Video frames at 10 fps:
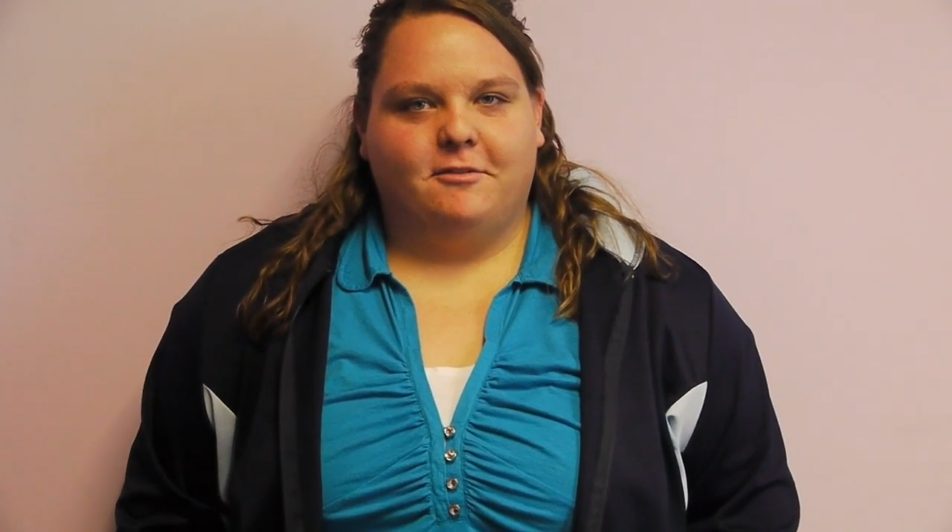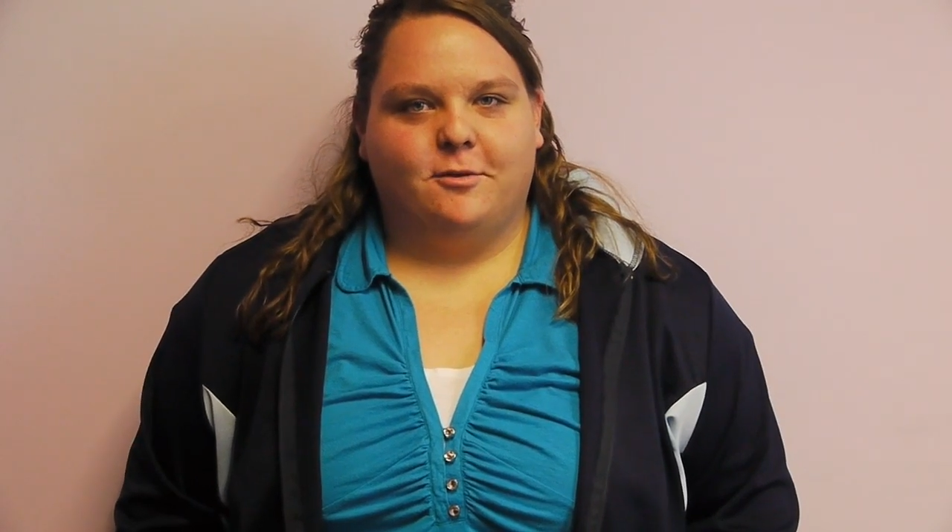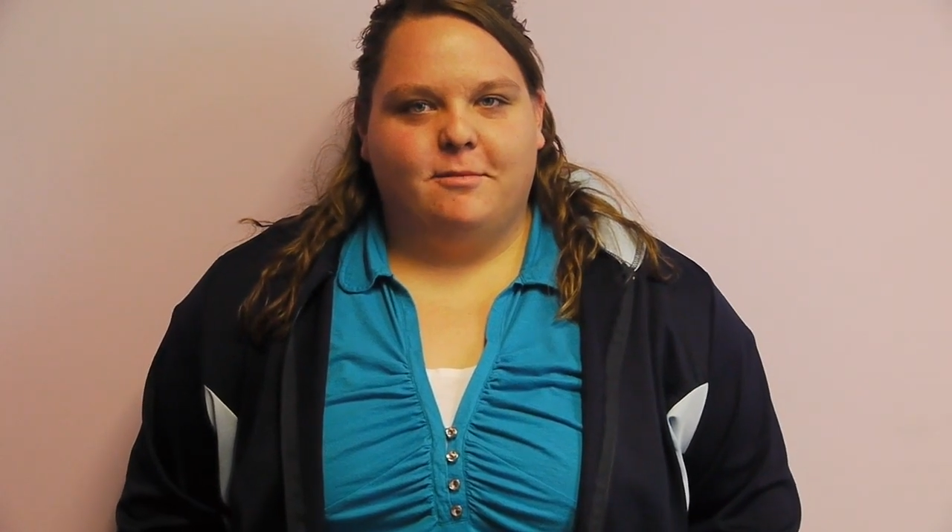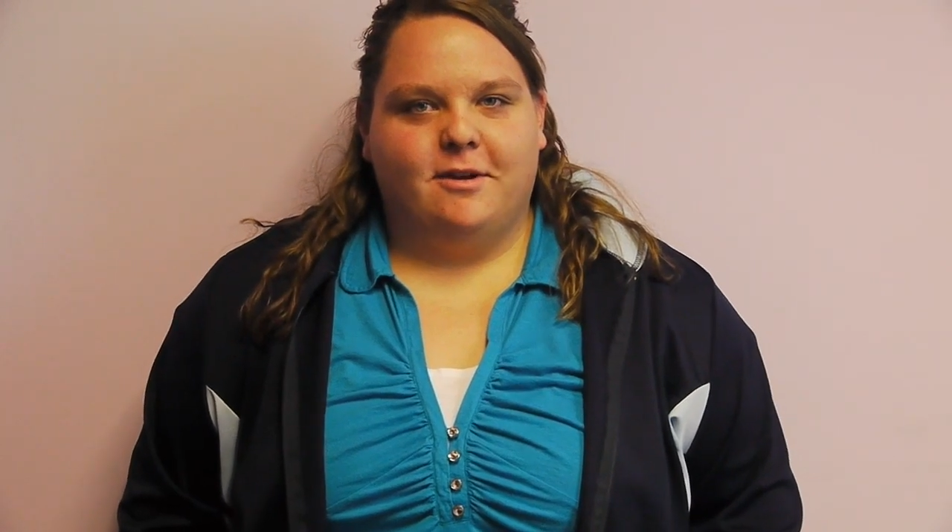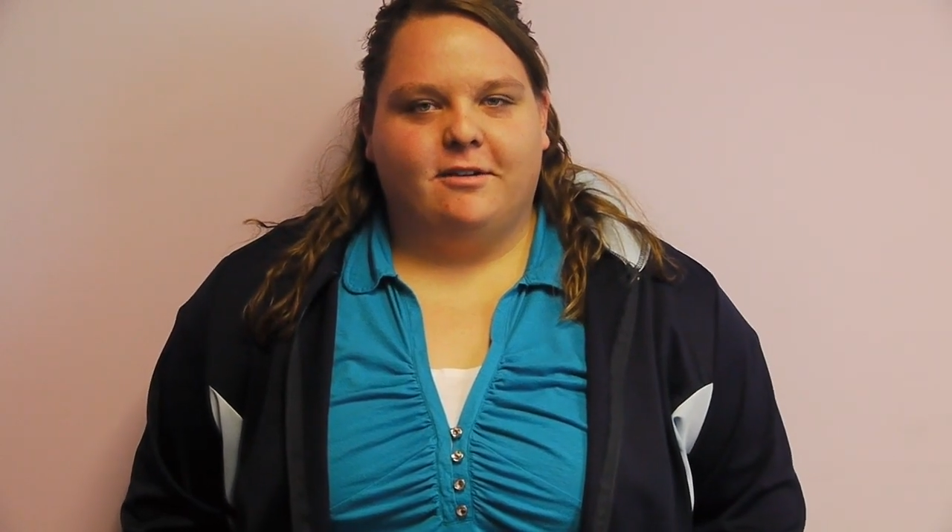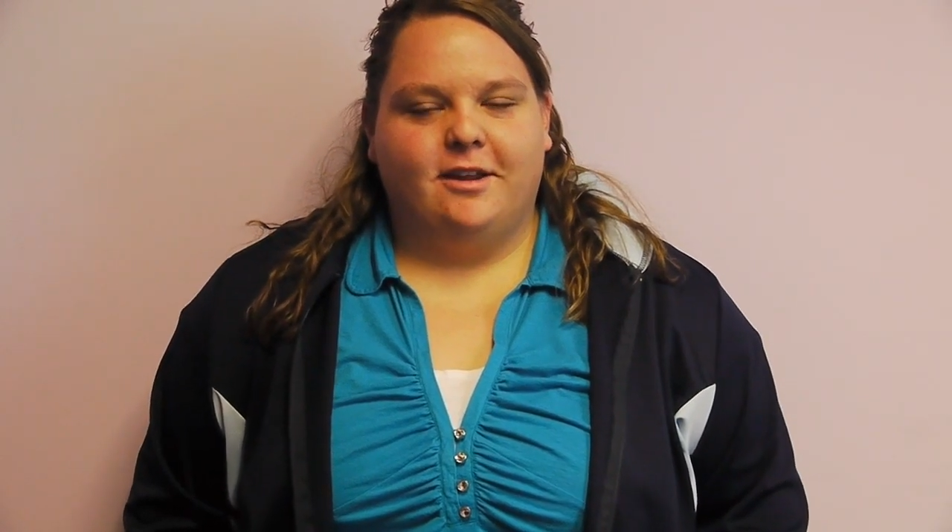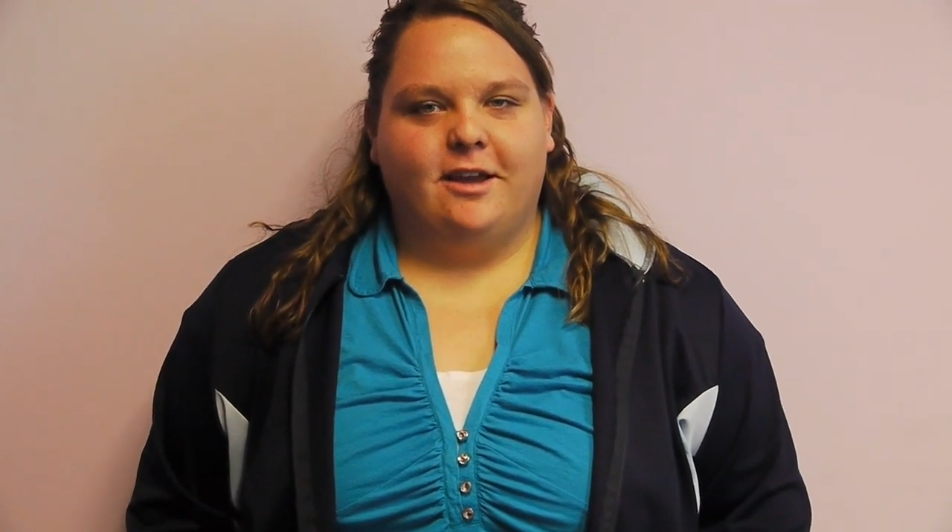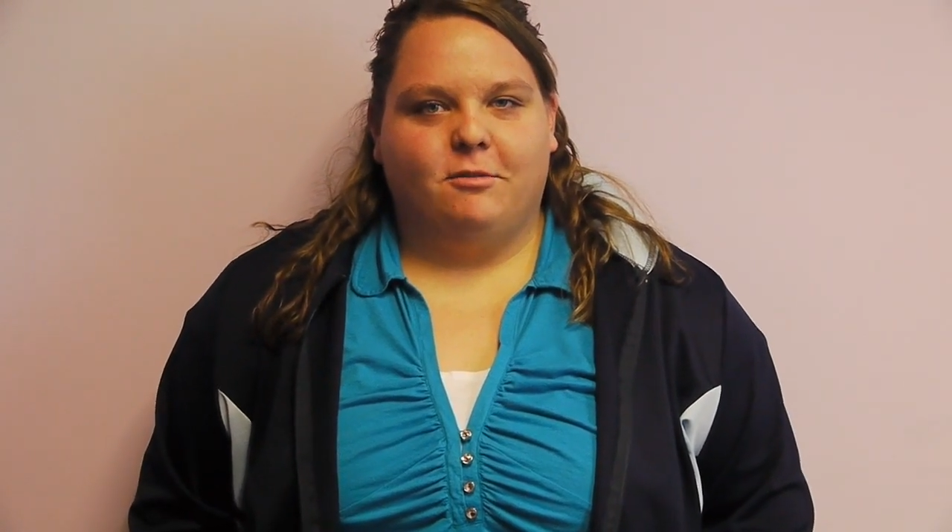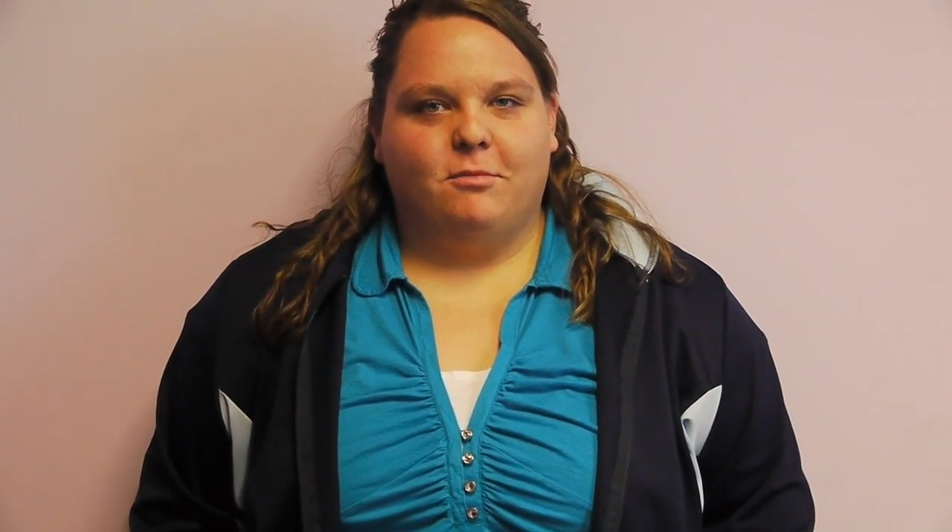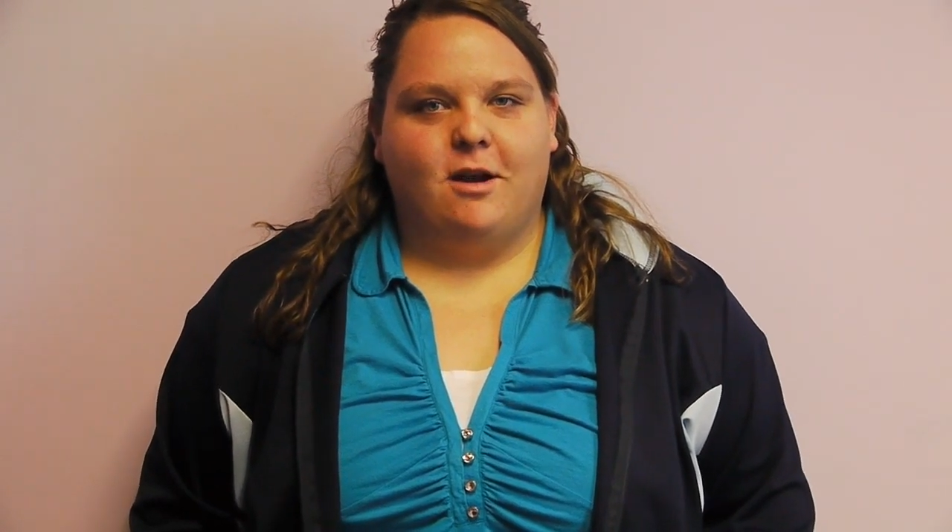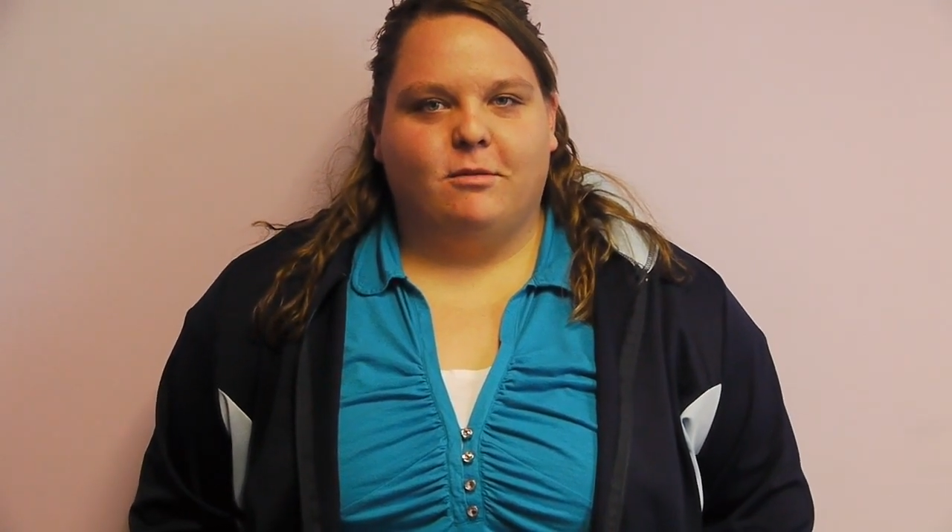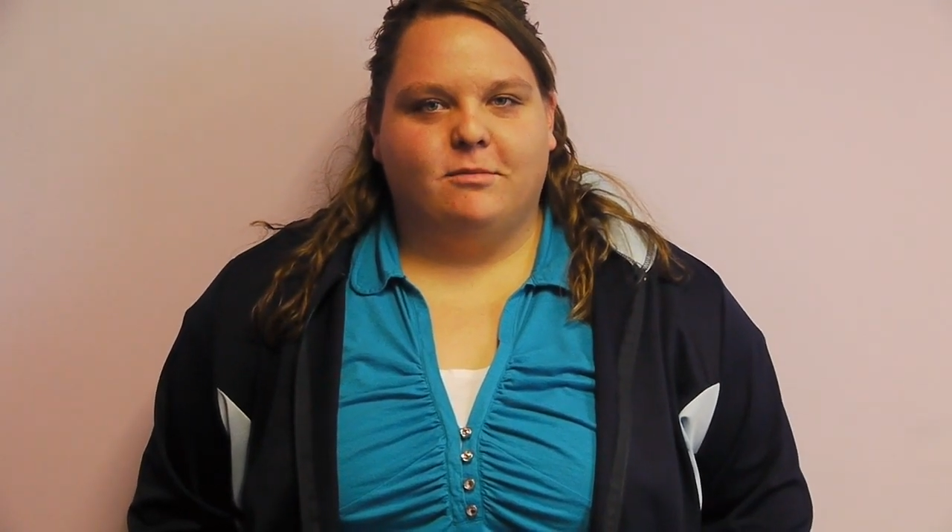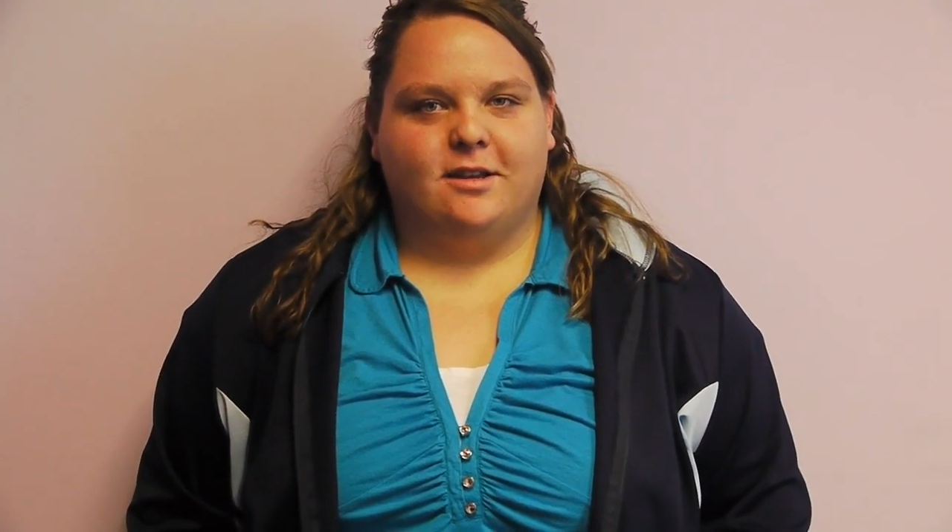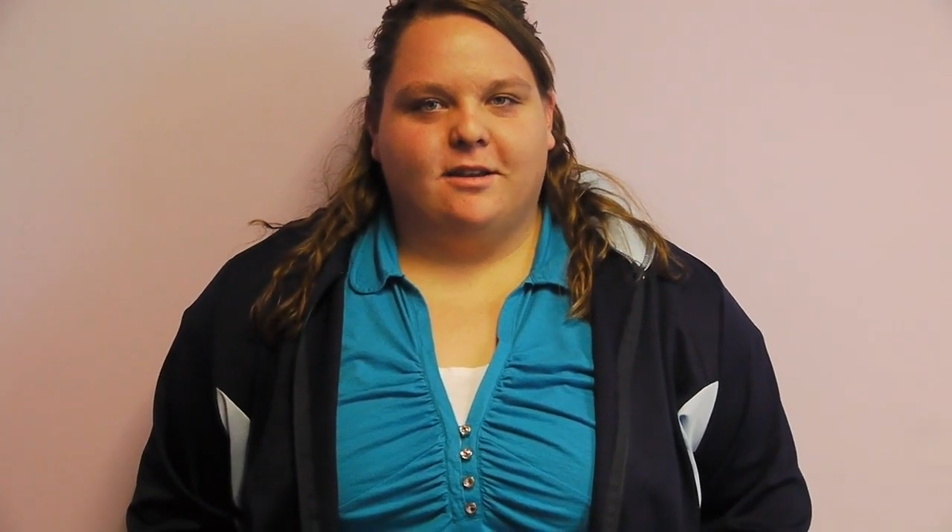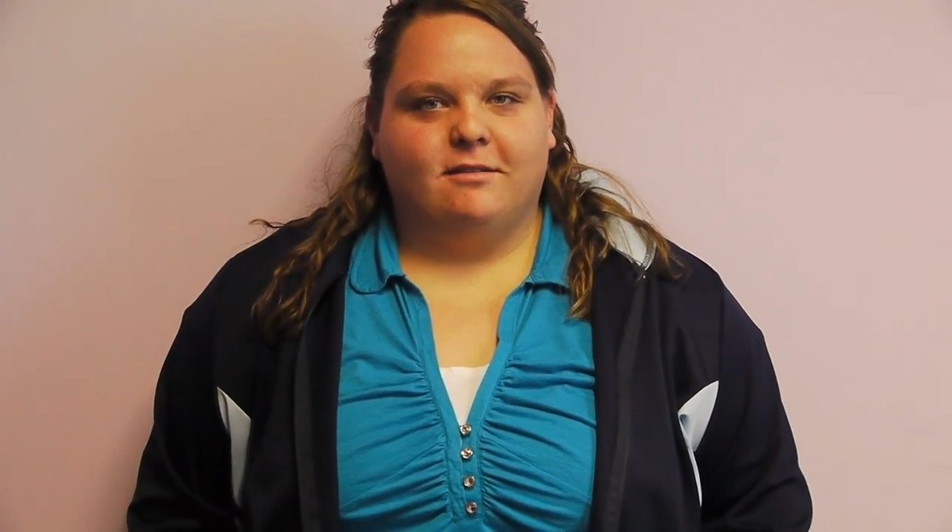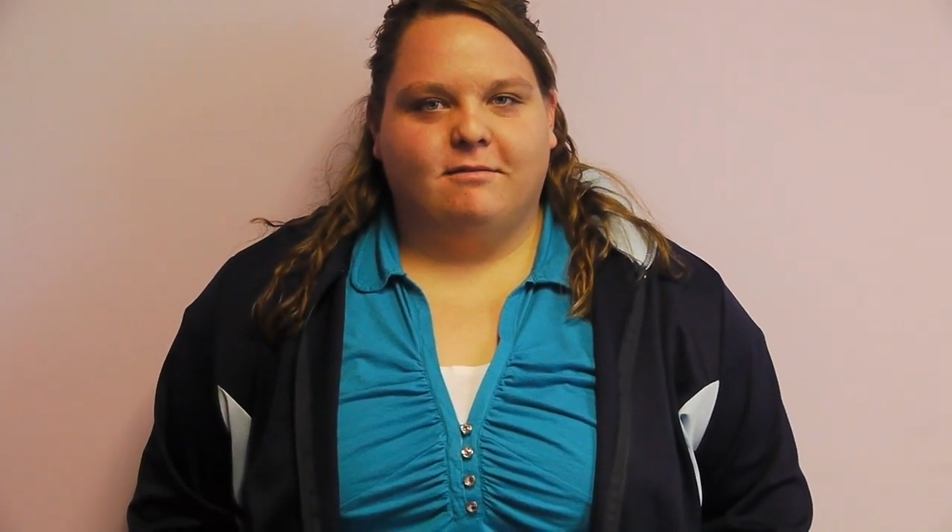to worry about any health problems that